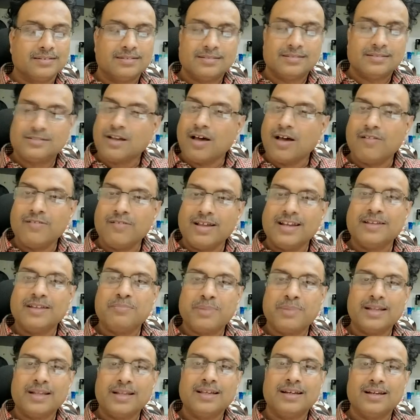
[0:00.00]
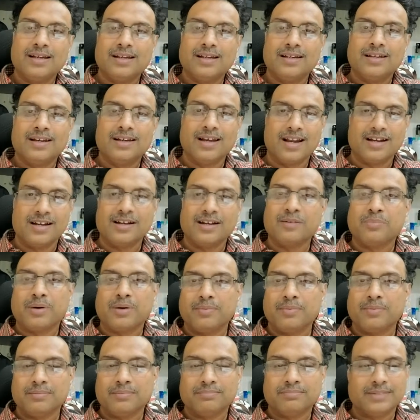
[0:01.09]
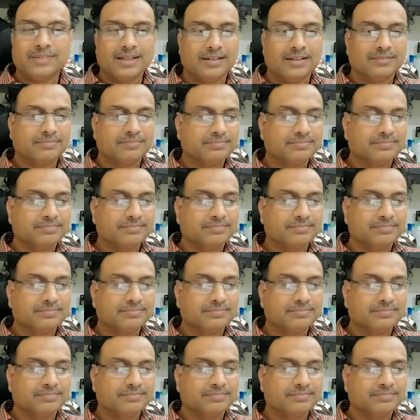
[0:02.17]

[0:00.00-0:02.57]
solve any pedigree related problem. Yeah.